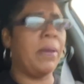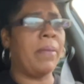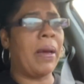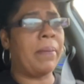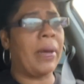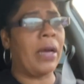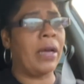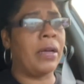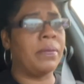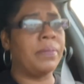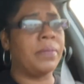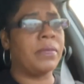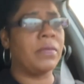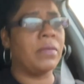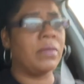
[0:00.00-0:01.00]
and my
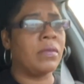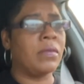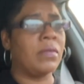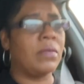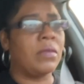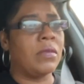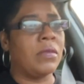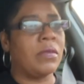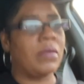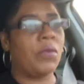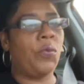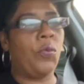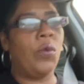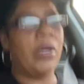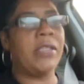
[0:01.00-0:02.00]
mom.
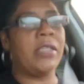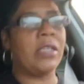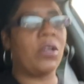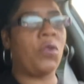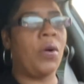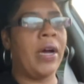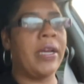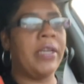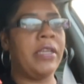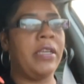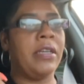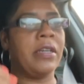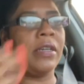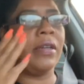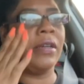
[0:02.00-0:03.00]
It wasn't quite a
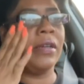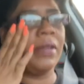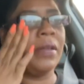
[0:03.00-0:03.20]
year.